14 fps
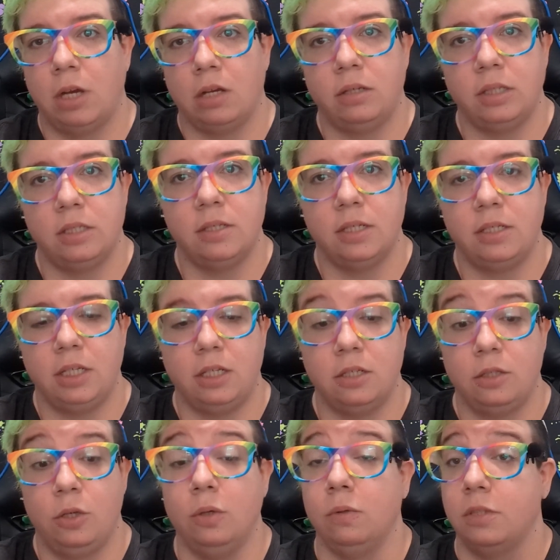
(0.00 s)
gotten into
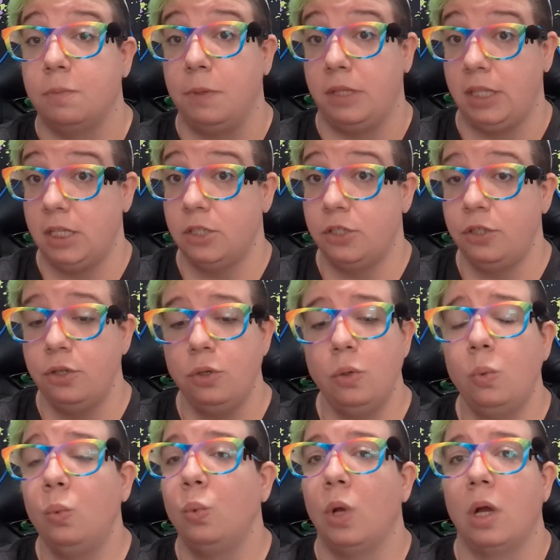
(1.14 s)
Dean Koontz, but these
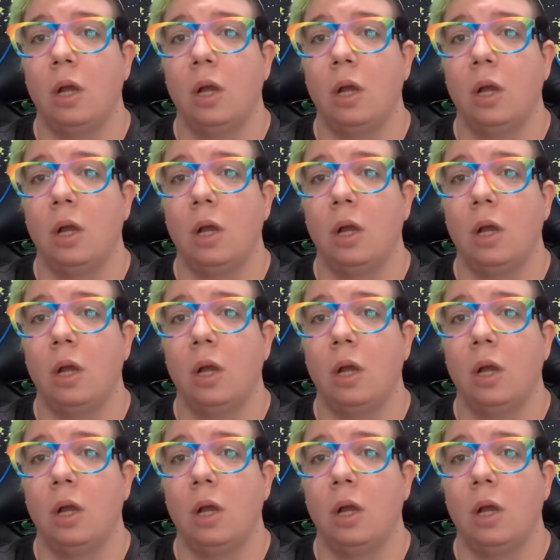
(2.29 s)
two